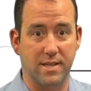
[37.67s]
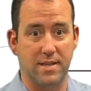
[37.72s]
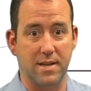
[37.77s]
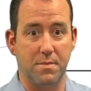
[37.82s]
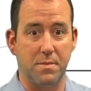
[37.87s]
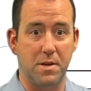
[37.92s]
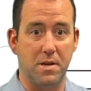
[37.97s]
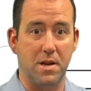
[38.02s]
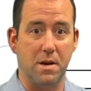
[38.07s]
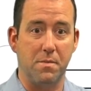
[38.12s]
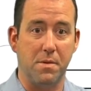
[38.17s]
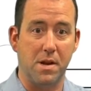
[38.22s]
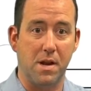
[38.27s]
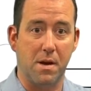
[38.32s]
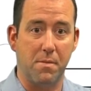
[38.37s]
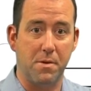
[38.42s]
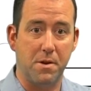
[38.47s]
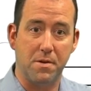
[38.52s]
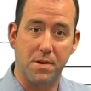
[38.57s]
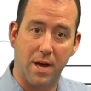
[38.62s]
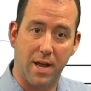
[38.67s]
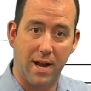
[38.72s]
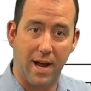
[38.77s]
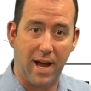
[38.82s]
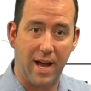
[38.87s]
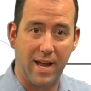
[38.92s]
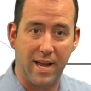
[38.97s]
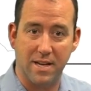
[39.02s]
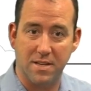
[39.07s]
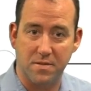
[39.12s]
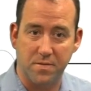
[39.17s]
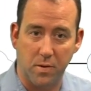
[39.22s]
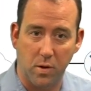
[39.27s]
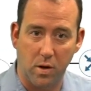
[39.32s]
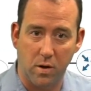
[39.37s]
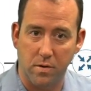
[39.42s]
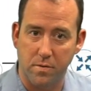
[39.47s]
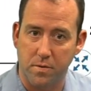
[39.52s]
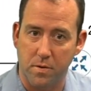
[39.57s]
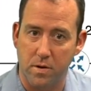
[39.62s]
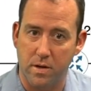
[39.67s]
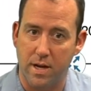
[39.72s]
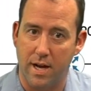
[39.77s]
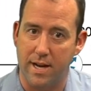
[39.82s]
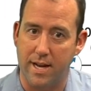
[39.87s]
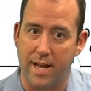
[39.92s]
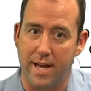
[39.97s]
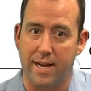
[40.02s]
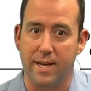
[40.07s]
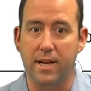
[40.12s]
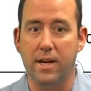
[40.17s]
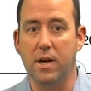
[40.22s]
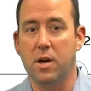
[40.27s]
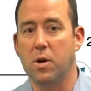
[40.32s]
www.is404.net.